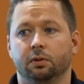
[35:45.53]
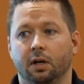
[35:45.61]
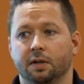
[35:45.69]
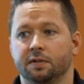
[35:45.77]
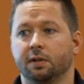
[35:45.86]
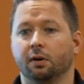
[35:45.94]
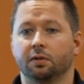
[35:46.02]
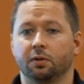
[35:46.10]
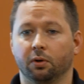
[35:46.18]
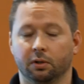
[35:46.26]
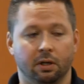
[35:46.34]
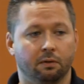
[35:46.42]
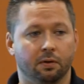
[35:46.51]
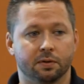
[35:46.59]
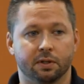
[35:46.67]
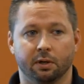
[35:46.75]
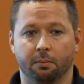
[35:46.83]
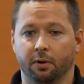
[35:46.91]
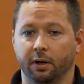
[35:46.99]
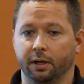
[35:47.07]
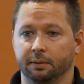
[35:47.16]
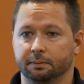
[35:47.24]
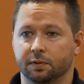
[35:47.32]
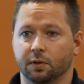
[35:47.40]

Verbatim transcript: uh, serotonin levels in your brain.